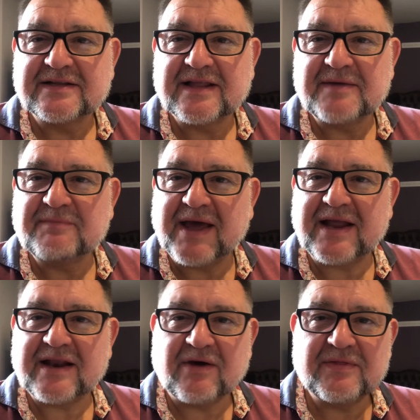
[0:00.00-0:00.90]
They
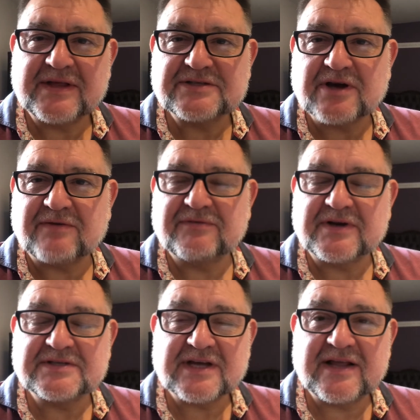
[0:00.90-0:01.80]
met on this
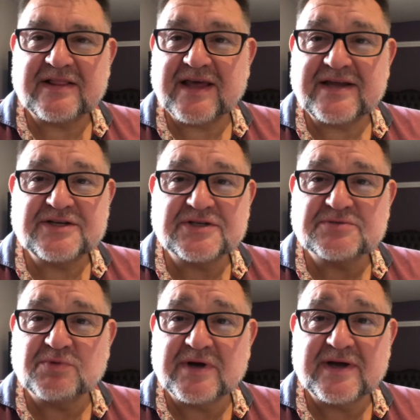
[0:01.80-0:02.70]
conference and they
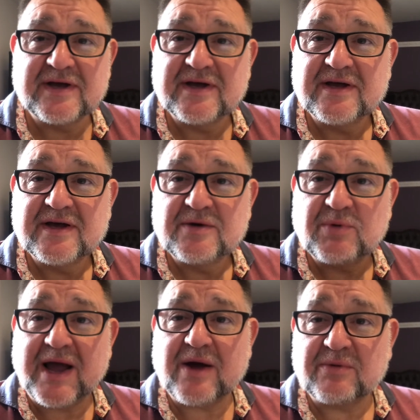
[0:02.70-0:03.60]
just were,
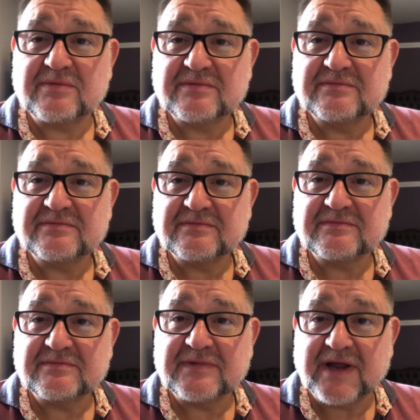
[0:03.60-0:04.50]
wow,
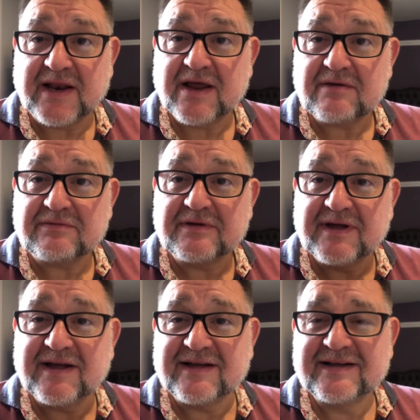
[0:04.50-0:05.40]
in love.
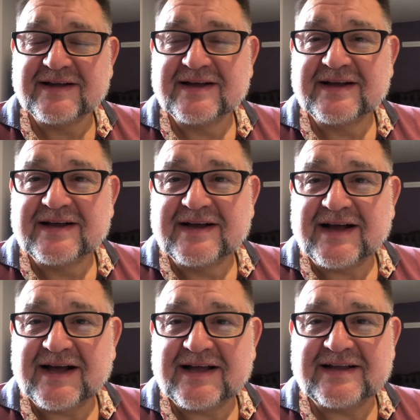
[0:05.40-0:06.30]

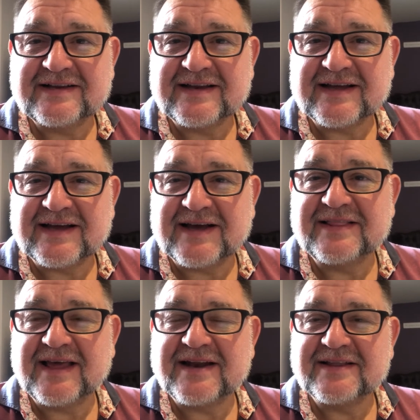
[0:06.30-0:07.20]
And at
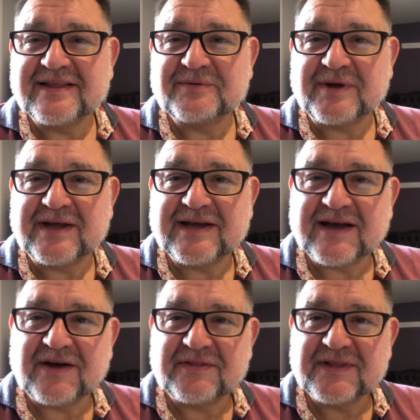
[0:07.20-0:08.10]
the end of the week
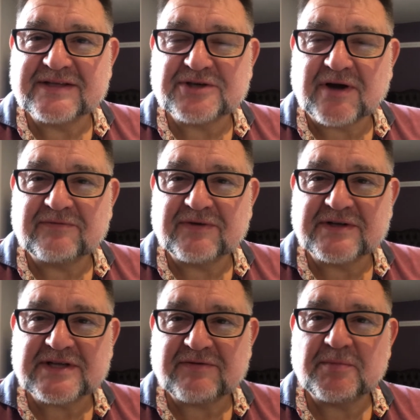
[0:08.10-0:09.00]
on this
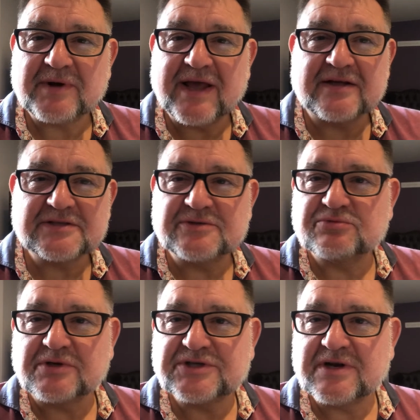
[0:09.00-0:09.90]
conference, everybody else is
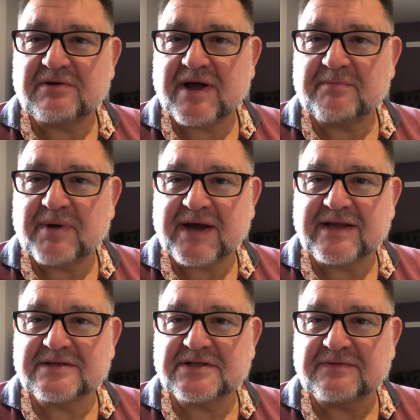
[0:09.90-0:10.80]
rushing around
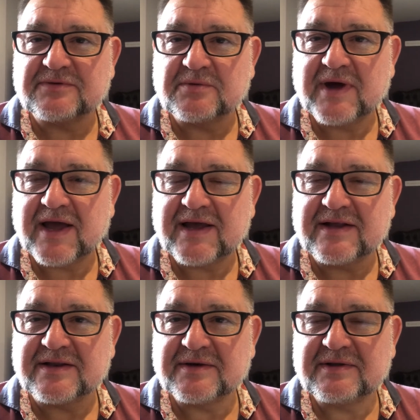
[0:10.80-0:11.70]
packing stuff away
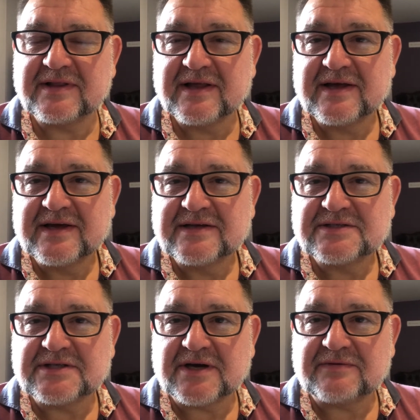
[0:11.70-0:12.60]
and doing
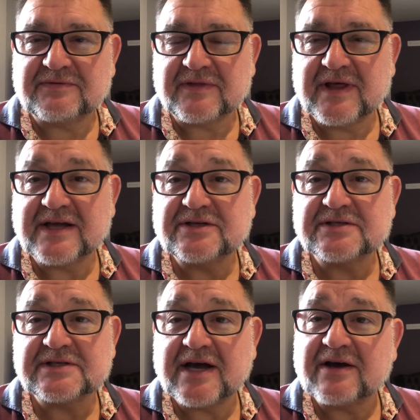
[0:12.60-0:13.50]
stuff, and they're
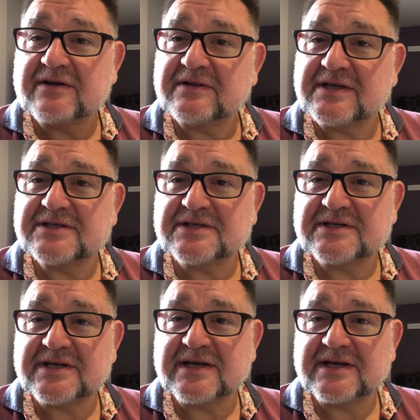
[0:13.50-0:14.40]
just sat on this
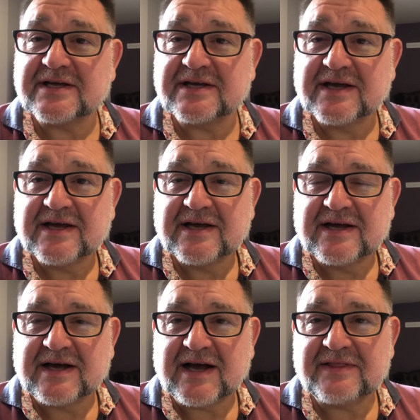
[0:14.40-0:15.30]
settee
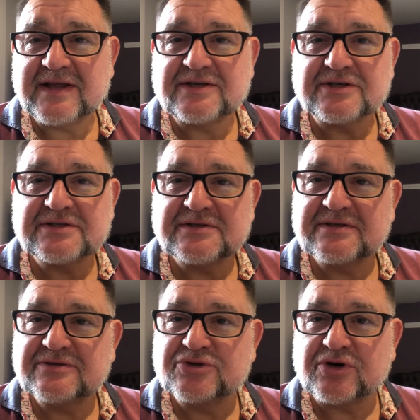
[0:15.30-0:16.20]
and they're just
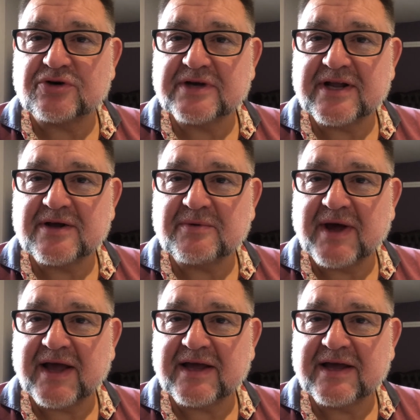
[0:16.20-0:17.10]
talking
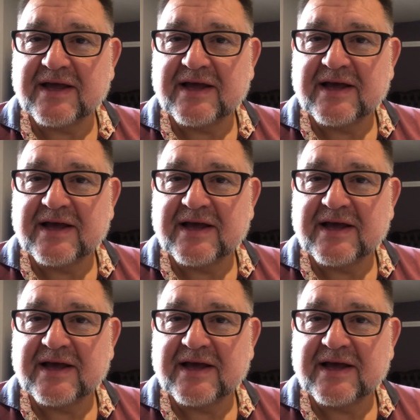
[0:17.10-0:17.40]
away.